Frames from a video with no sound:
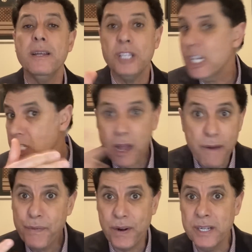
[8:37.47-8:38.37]
This
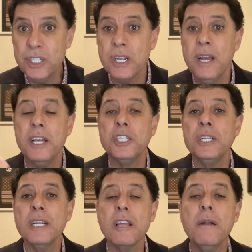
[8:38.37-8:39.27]
conference is
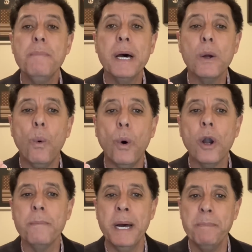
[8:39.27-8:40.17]
nothing but a
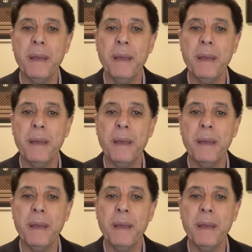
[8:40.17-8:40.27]
warm-up